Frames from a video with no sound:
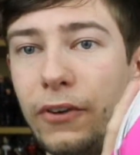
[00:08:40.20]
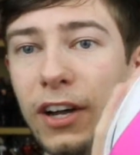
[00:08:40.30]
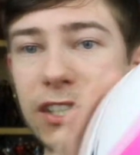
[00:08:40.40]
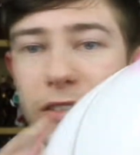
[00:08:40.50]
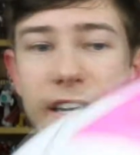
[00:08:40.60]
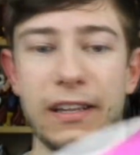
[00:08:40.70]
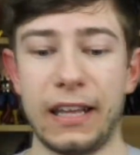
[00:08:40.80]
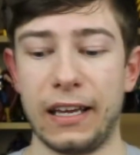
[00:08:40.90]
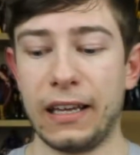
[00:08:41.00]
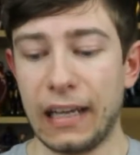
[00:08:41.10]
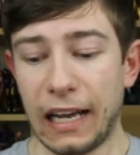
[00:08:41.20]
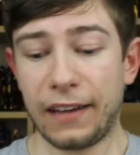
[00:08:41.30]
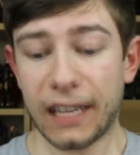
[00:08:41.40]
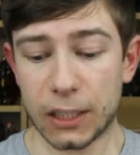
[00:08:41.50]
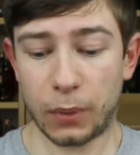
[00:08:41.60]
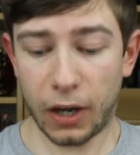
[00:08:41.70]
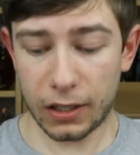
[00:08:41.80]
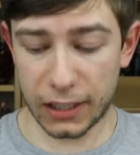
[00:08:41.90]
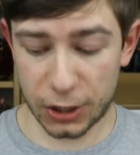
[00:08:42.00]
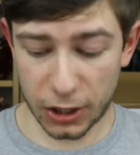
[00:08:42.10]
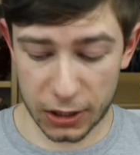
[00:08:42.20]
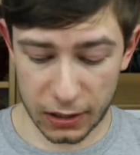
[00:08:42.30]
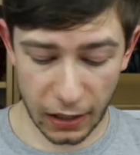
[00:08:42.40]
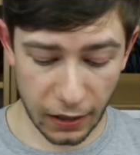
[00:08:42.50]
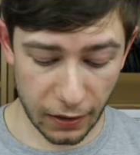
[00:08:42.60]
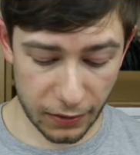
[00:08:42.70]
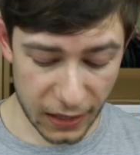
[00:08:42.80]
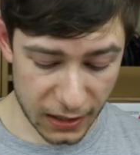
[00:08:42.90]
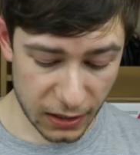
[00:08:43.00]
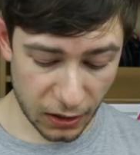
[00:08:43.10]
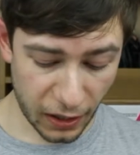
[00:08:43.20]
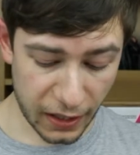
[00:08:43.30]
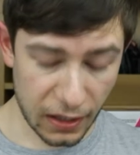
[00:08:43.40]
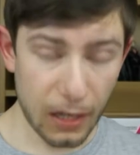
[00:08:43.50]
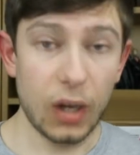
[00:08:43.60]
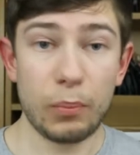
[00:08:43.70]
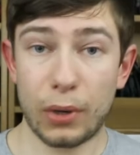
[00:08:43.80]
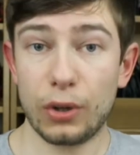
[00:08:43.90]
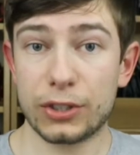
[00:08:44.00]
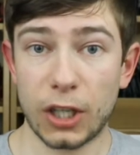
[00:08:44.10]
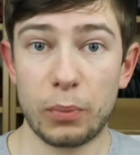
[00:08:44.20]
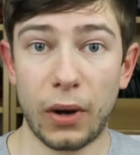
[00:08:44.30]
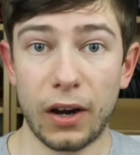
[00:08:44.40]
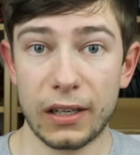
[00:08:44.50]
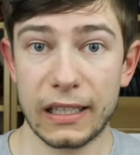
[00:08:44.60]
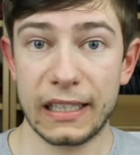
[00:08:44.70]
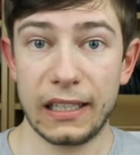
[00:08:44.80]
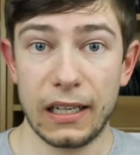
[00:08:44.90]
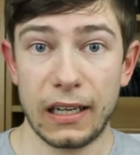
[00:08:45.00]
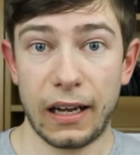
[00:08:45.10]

visor right there. And that is partly just this design, but also partly